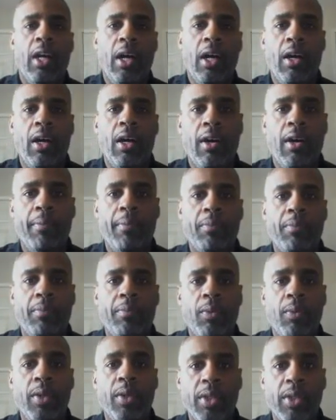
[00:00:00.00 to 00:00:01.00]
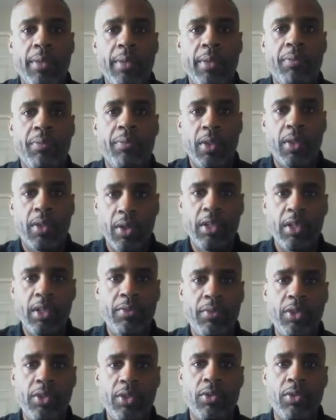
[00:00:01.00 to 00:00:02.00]
We'll get
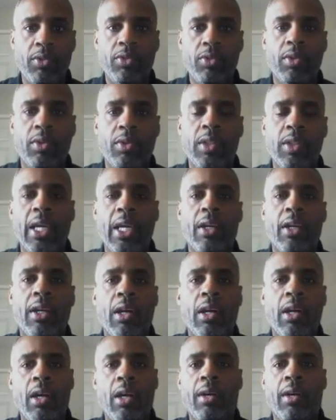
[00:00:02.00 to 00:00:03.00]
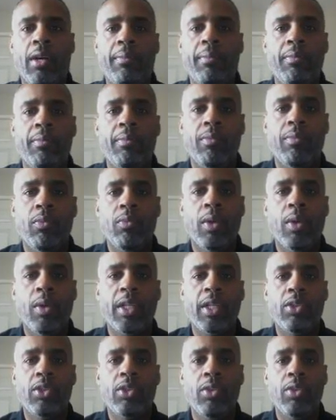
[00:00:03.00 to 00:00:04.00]
individuals that are
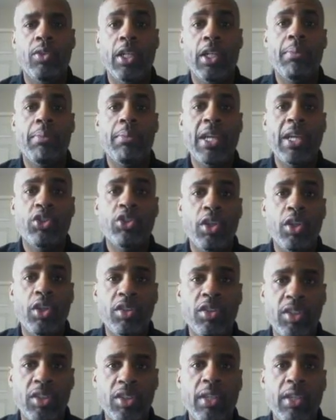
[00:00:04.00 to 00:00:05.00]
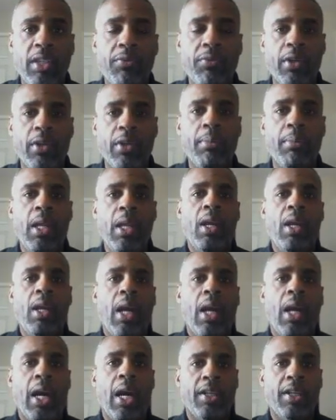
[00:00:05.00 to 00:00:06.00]
wanting to, and then make sure you send from
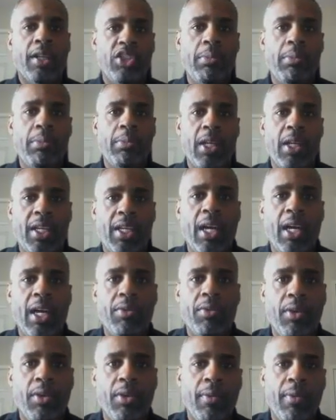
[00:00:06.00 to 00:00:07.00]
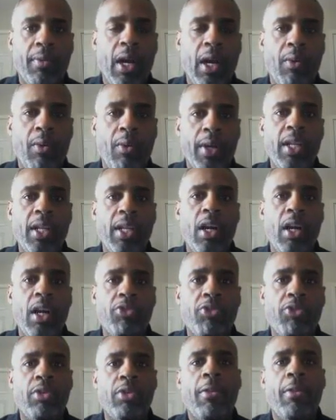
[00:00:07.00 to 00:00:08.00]
our Gmail account, the
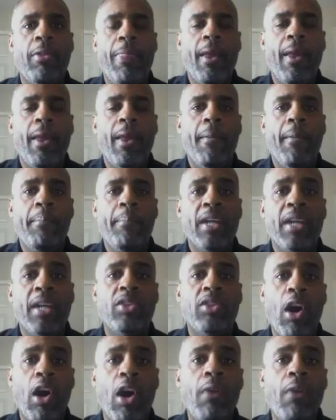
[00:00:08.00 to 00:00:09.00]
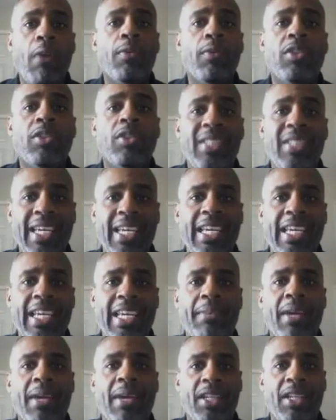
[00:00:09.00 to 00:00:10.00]

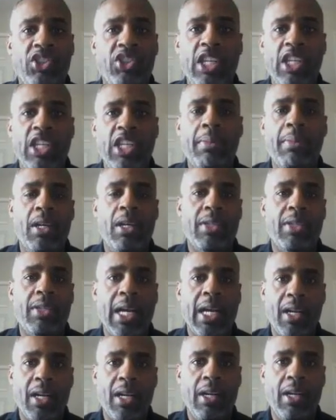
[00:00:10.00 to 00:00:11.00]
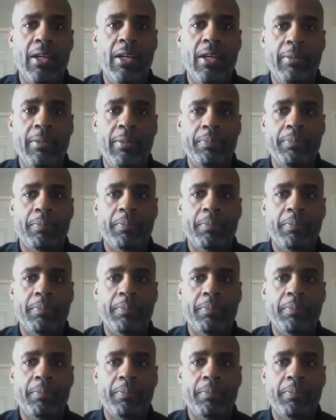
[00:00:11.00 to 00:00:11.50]
1-800-BESTOffersTeam@gmail.com.